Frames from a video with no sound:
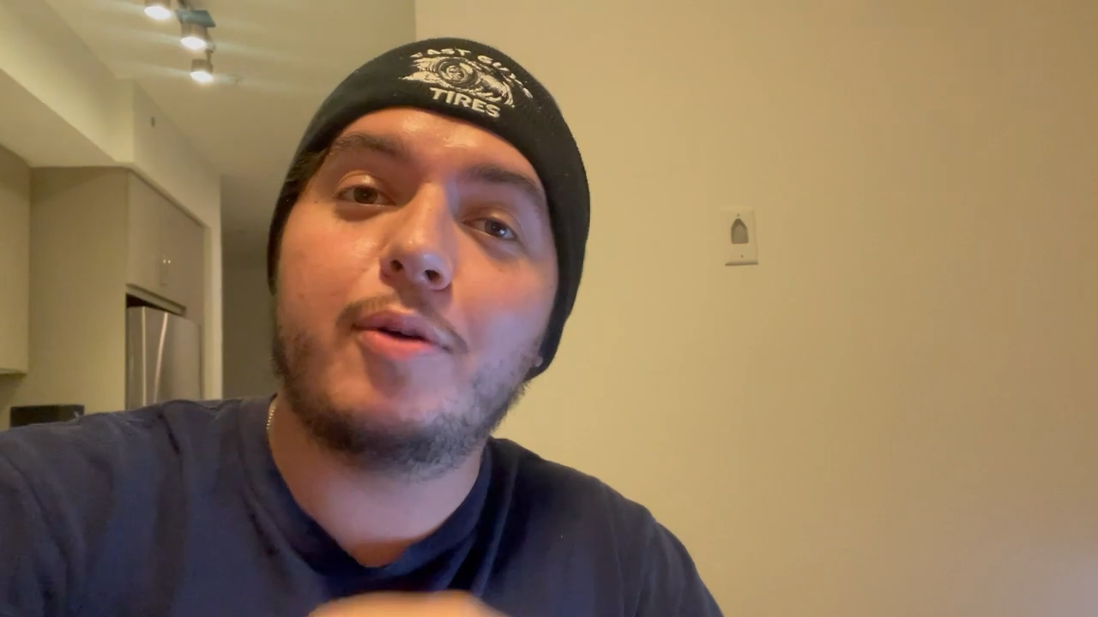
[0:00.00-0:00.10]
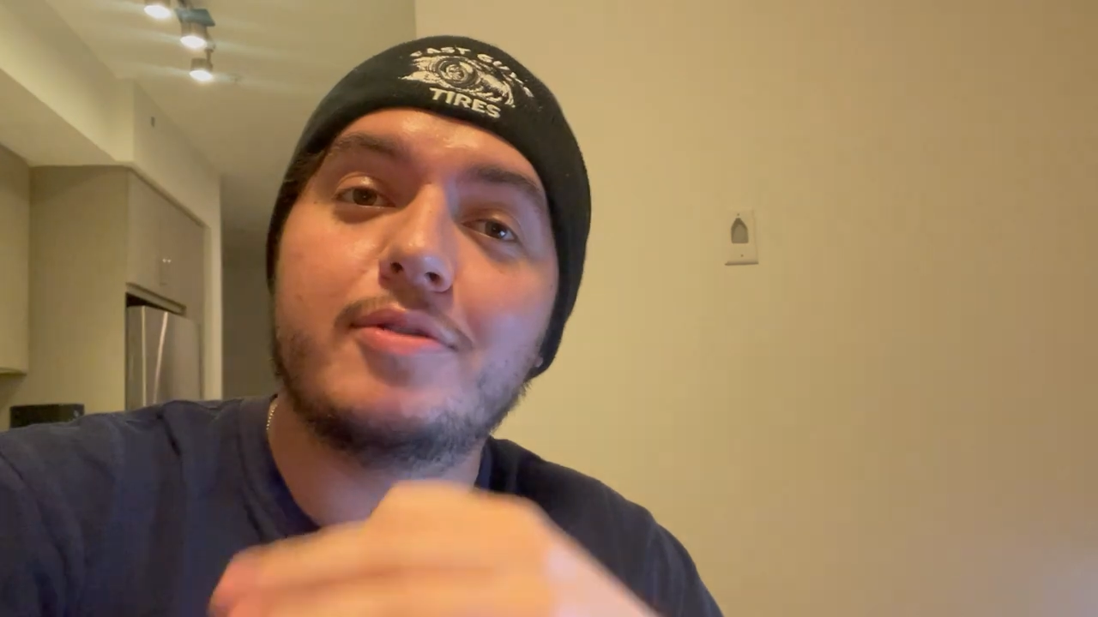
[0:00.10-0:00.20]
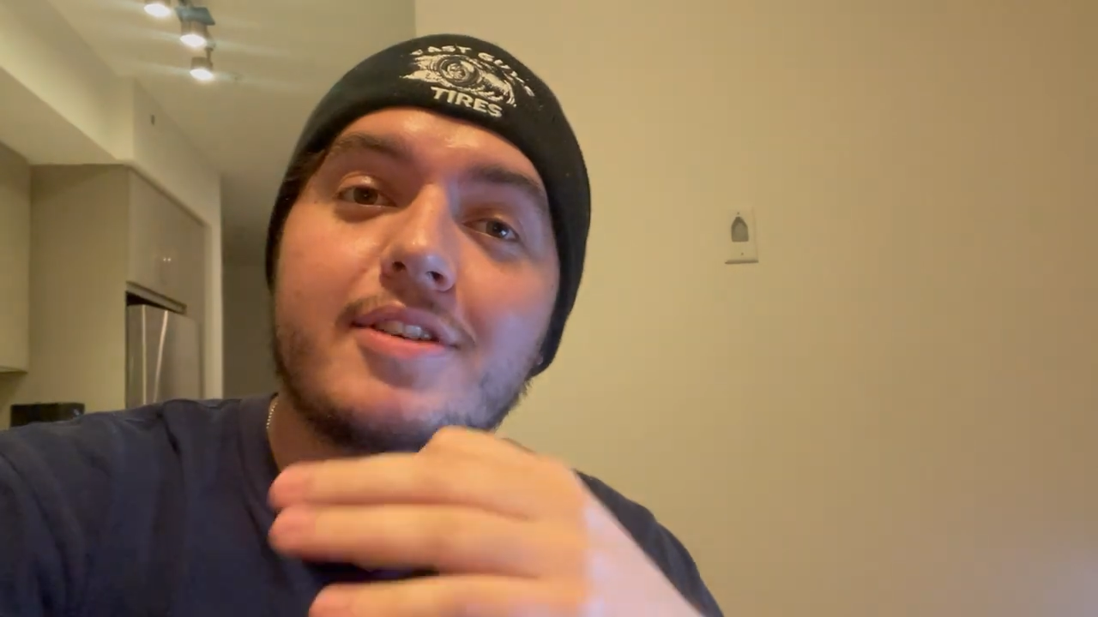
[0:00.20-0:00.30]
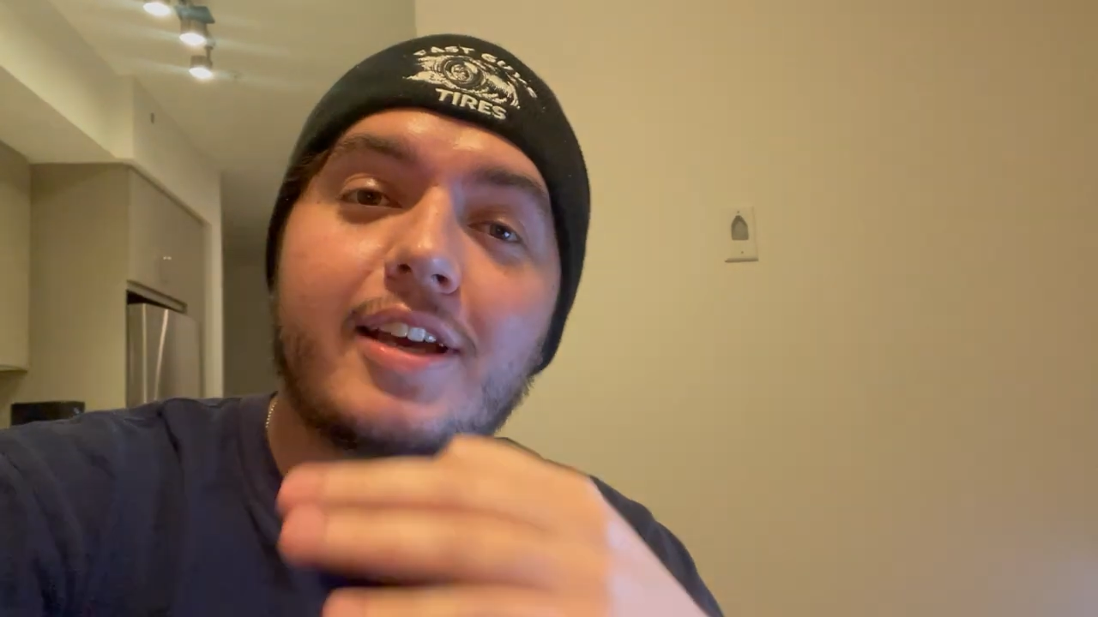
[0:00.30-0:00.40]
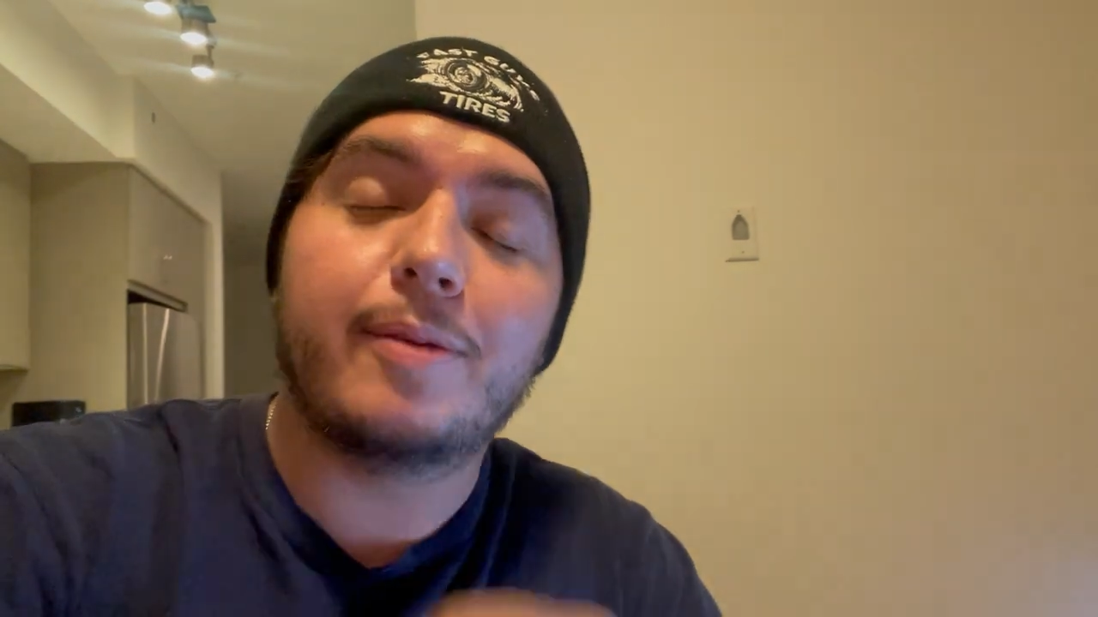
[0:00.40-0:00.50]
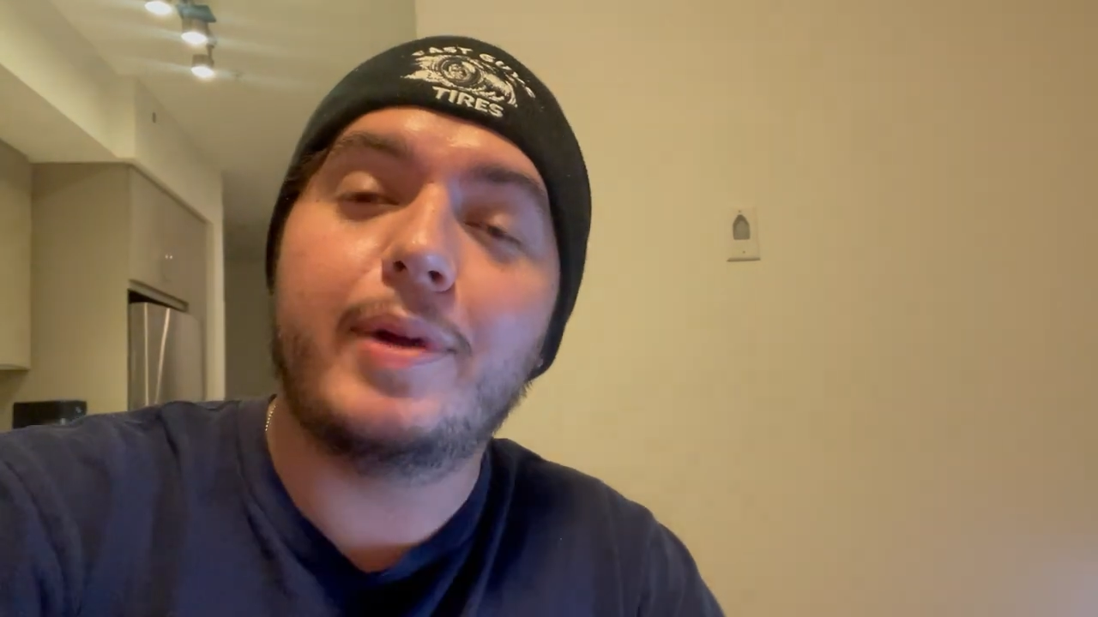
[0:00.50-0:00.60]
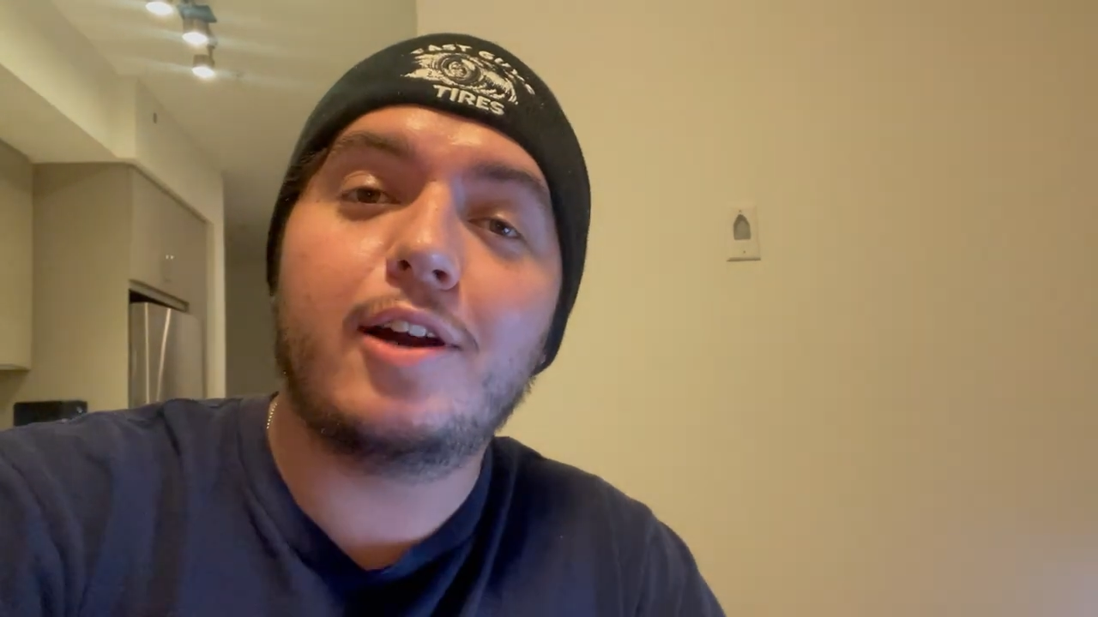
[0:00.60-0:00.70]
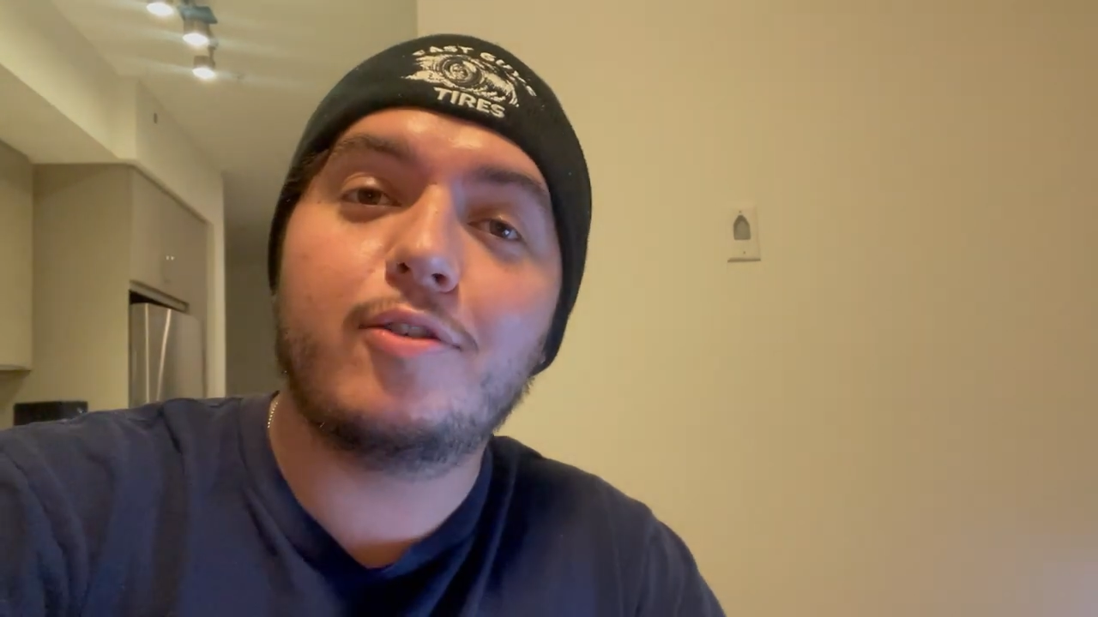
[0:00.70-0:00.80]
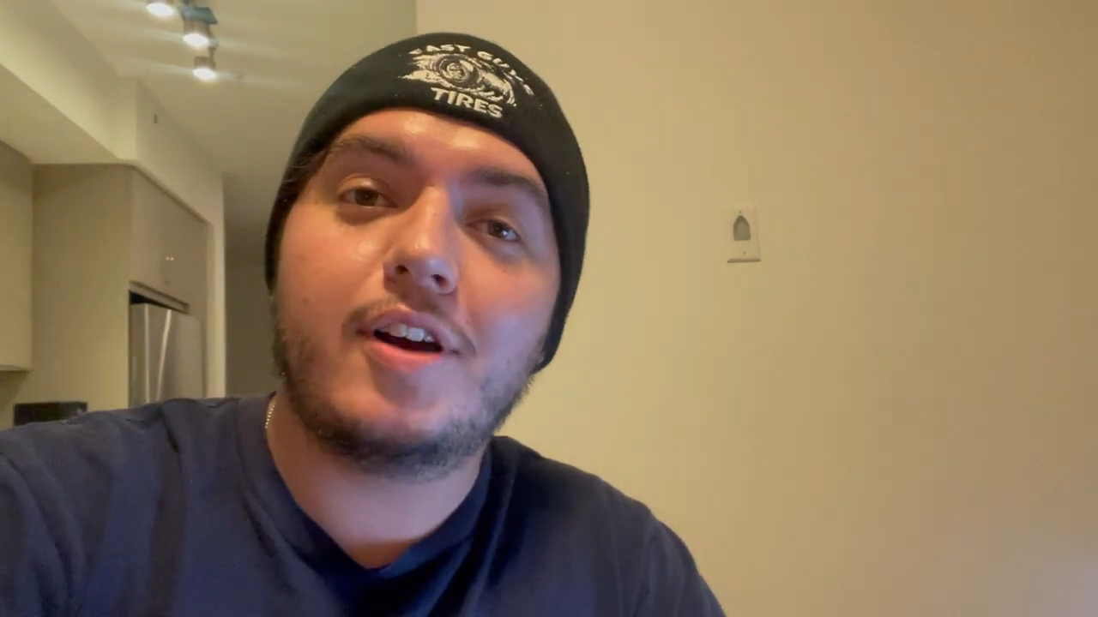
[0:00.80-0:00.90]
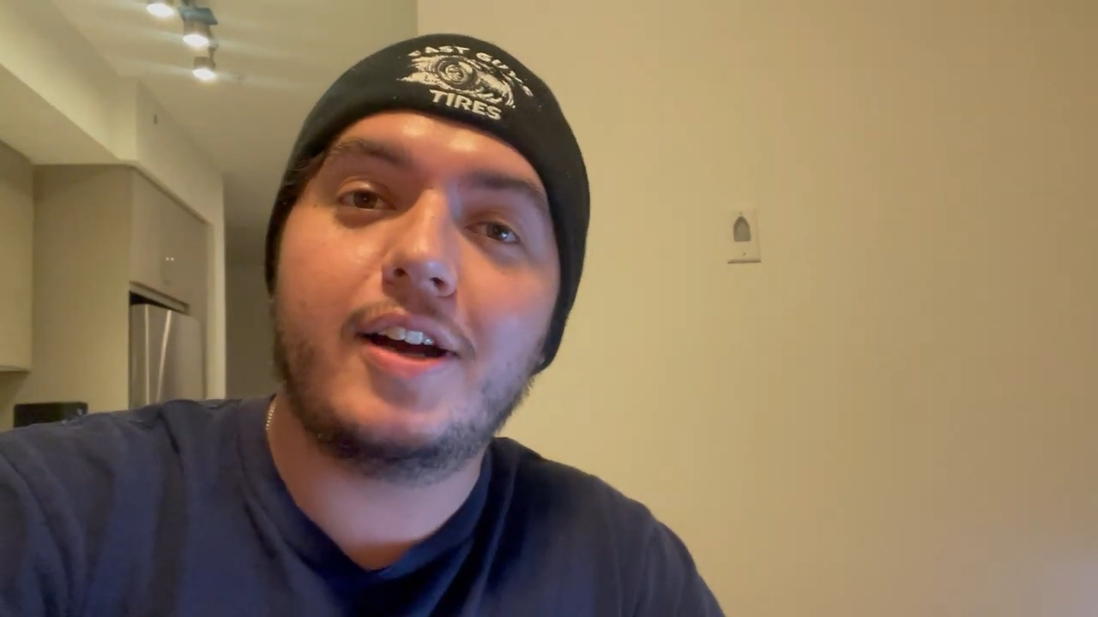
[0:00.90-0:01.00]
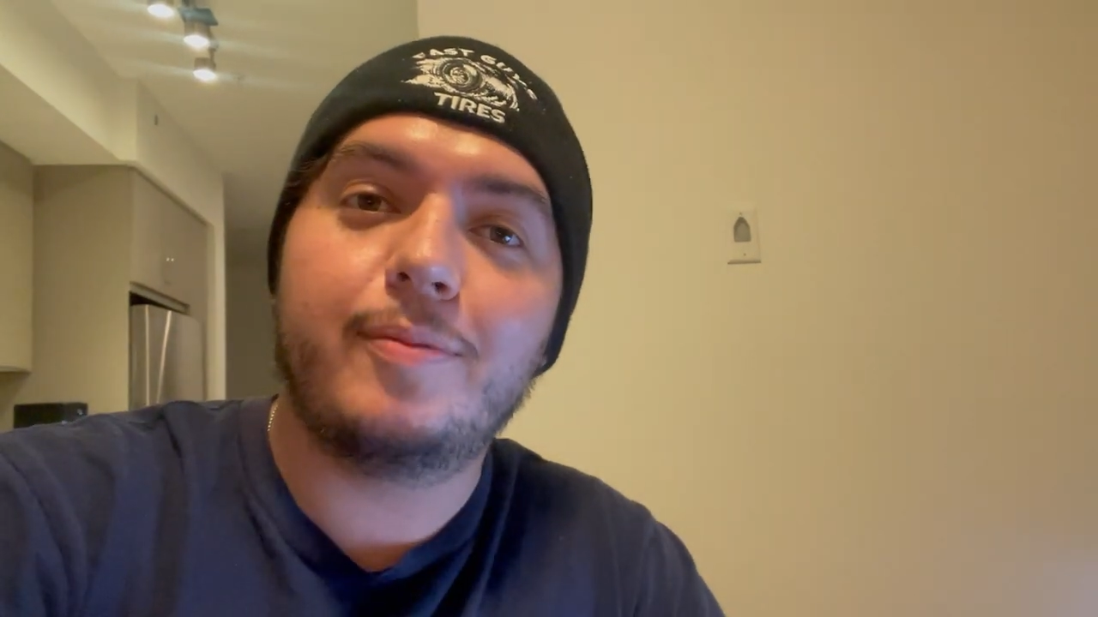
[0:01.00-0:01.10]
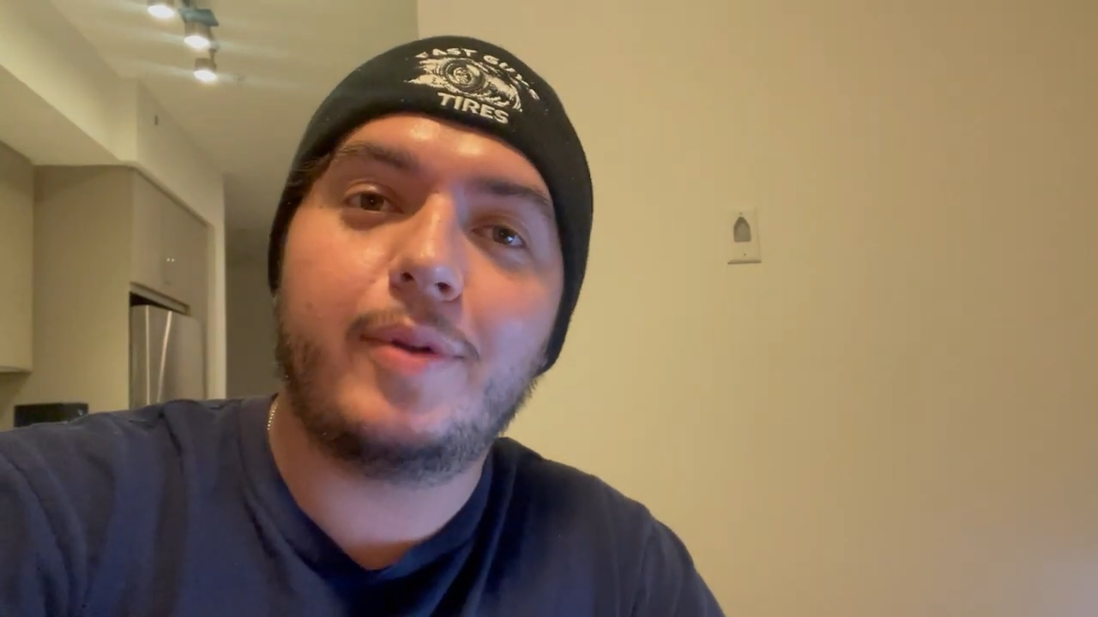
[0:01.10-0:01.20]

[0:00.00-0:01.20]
I was a Camaro guy